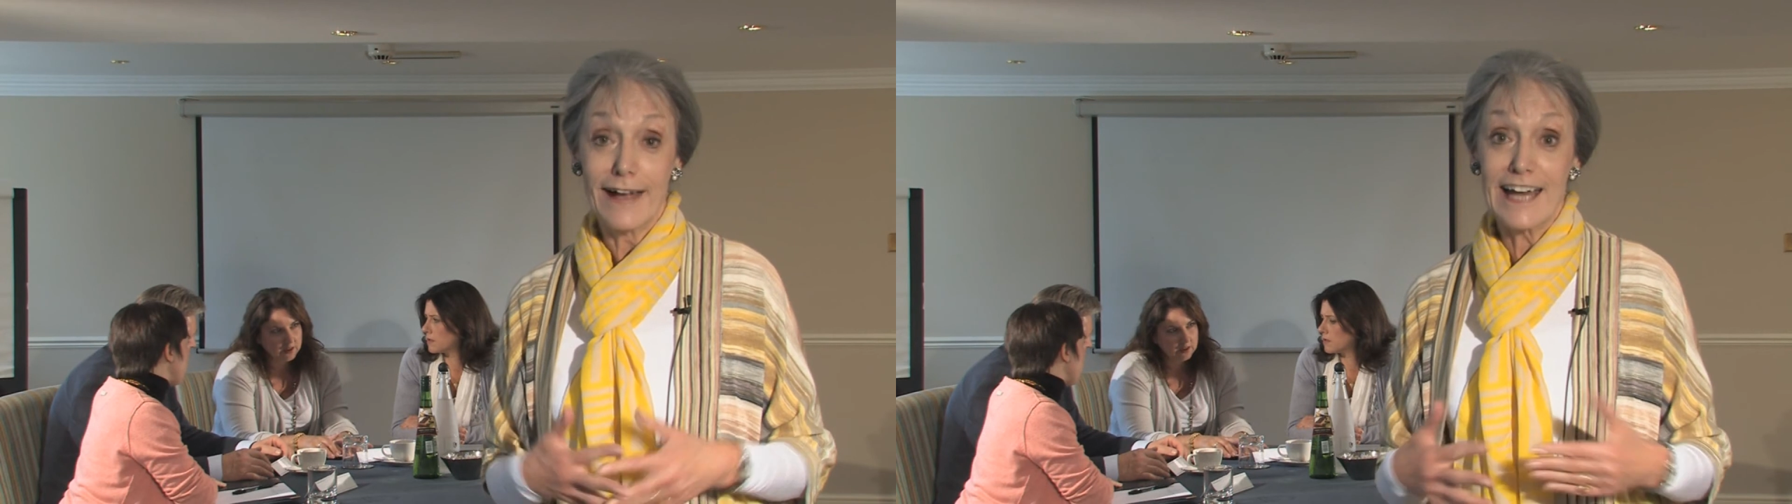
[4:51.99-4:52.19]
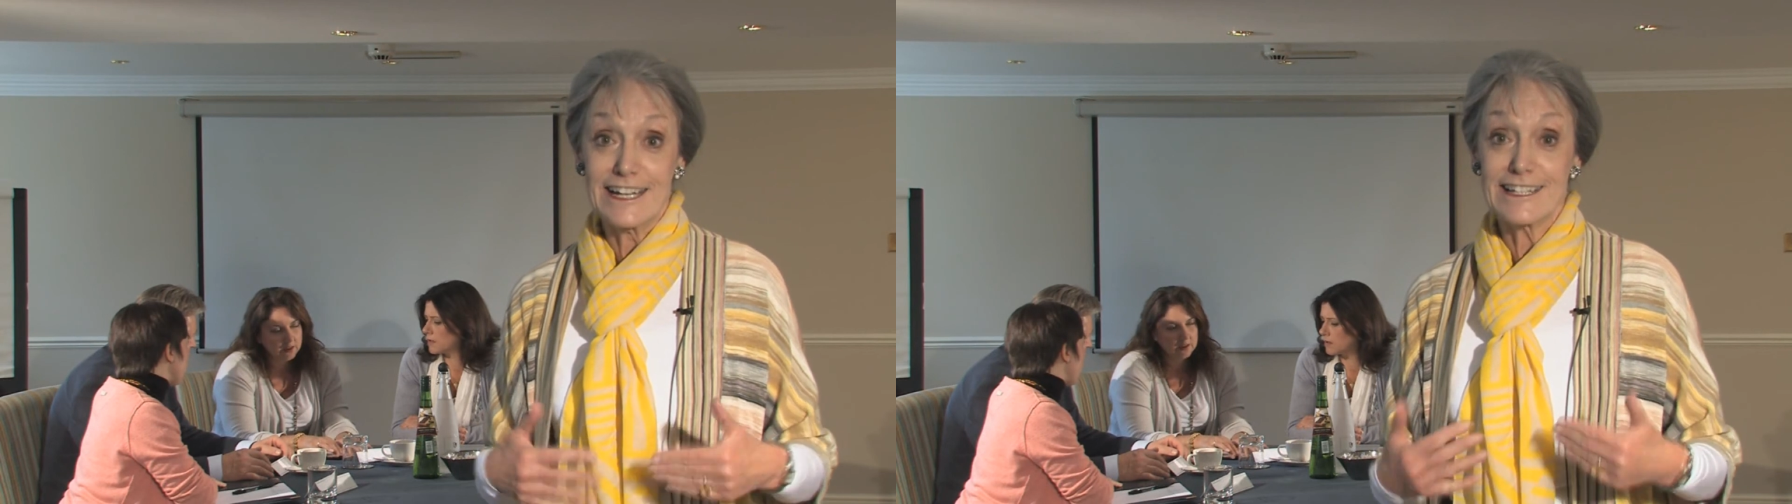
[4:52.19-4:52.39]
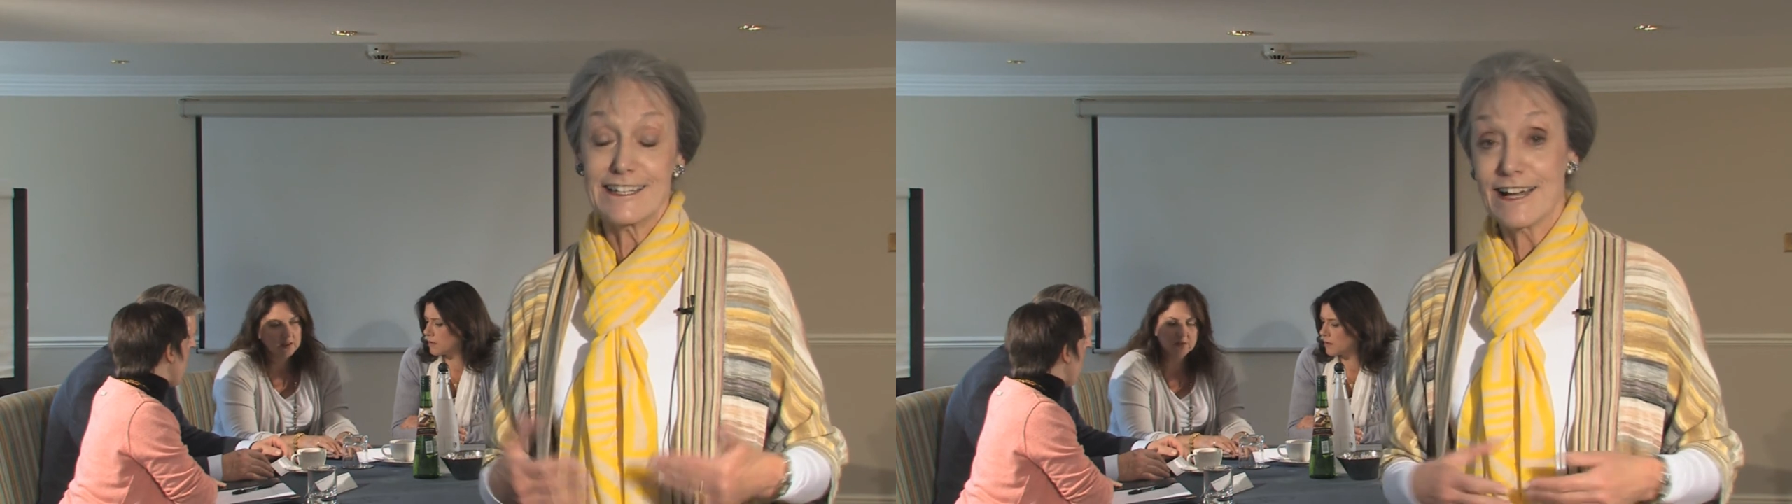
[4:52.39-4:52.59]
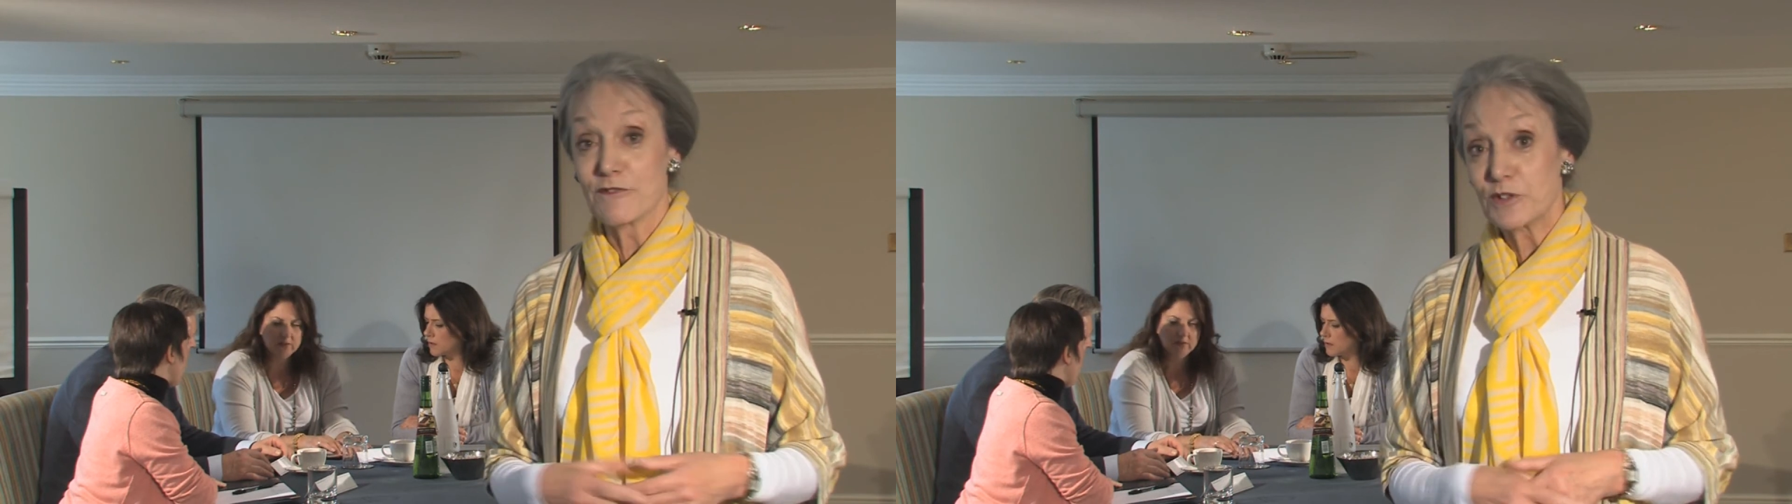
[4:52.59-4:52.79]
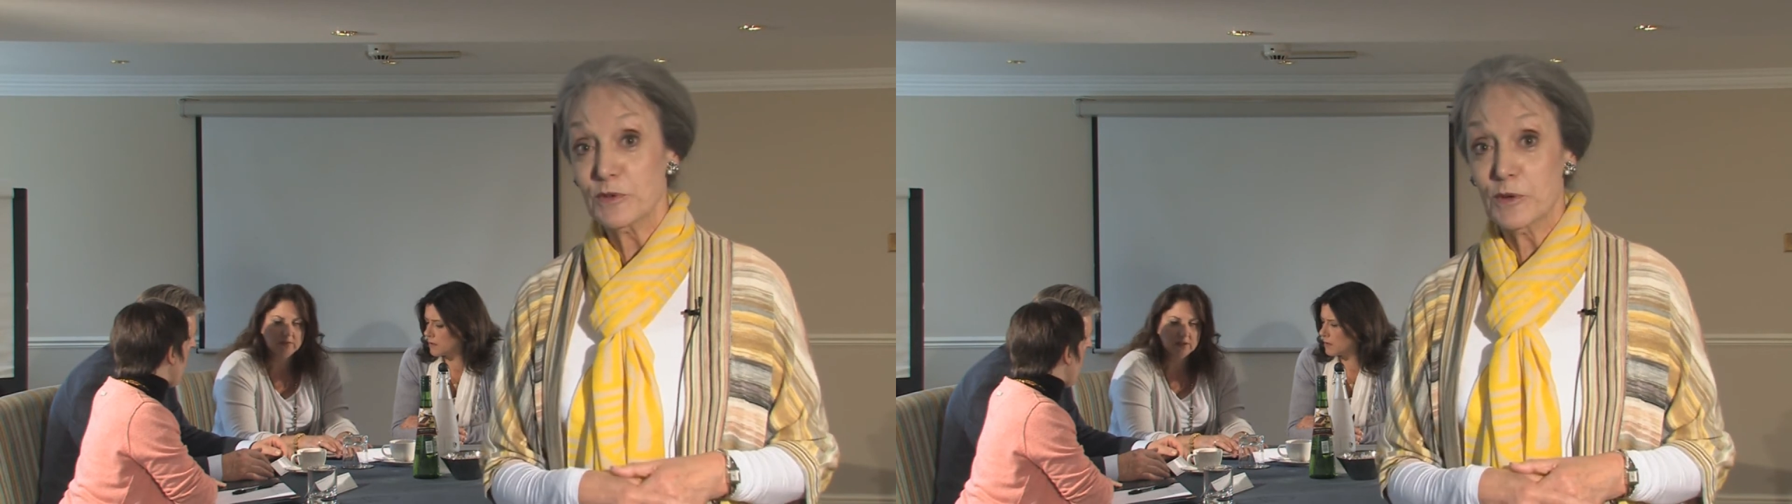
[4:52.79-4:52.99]
and it's
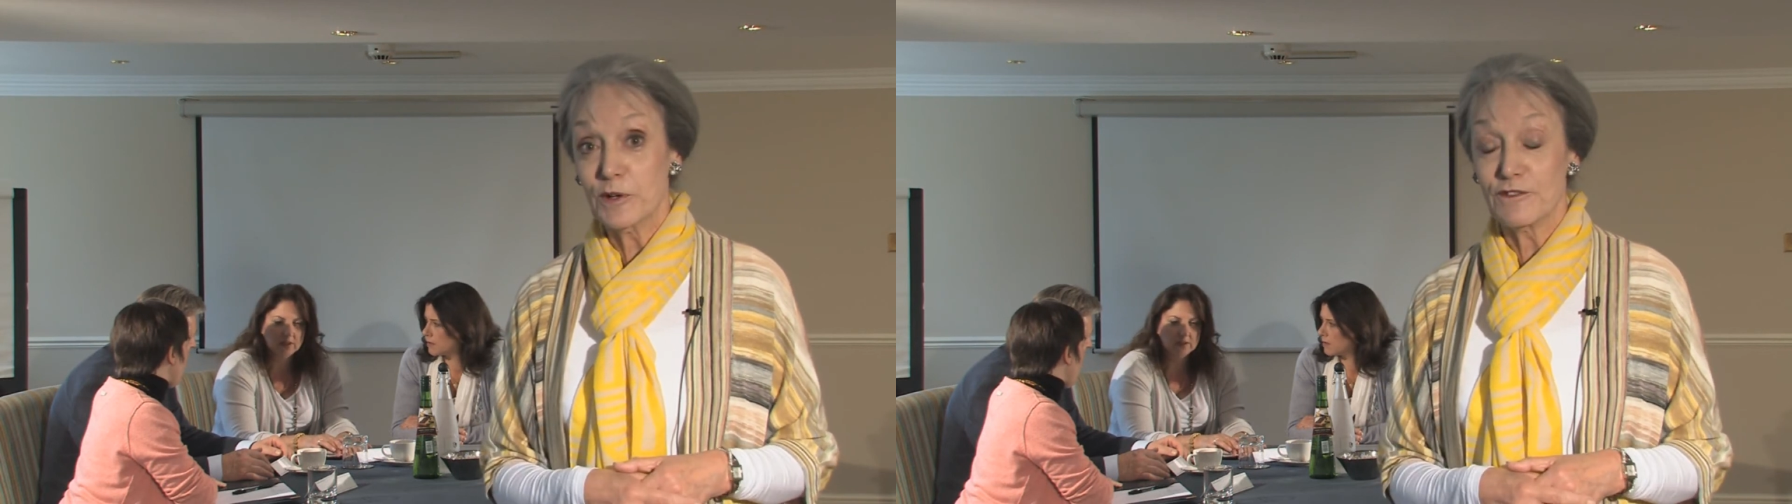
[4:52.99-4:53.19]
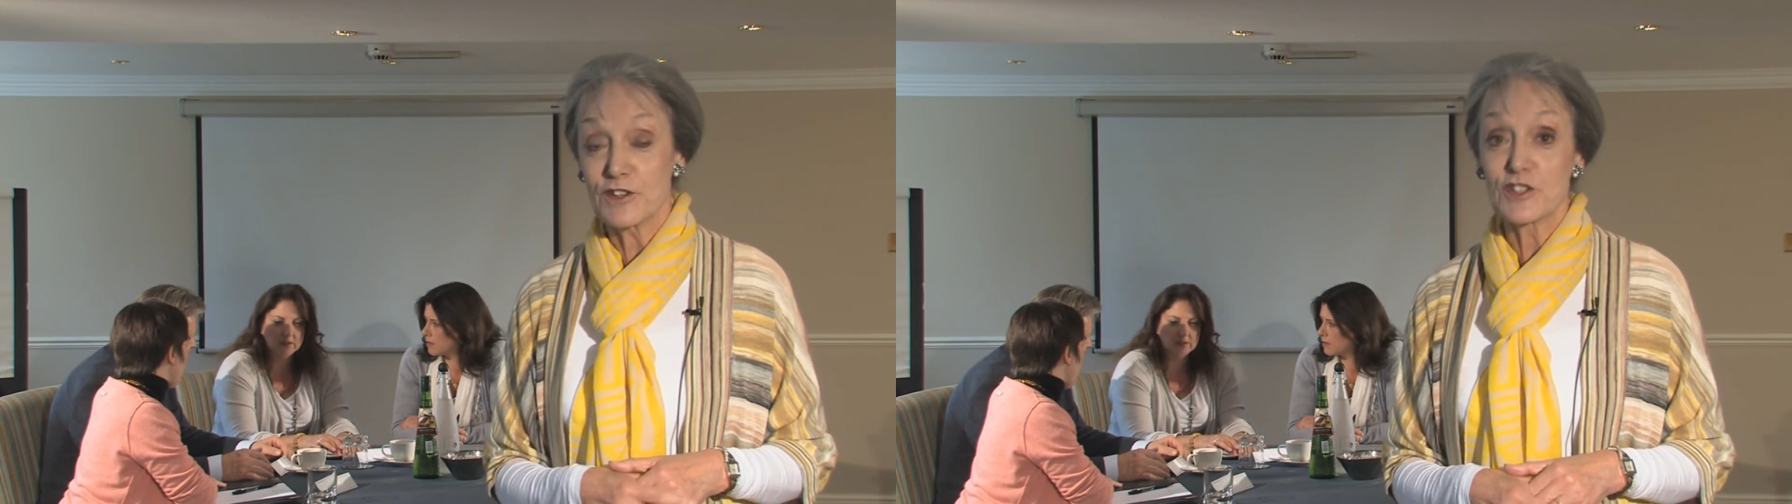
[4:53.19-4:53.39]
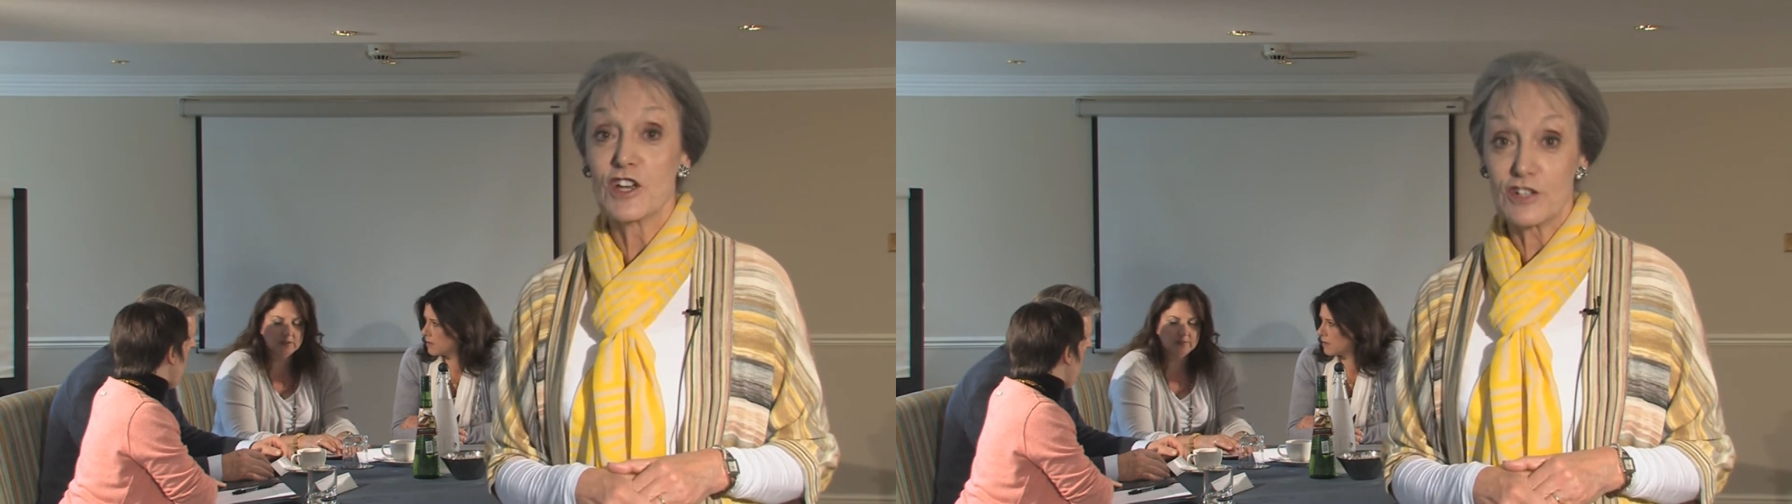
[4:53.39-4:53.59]
down to all of us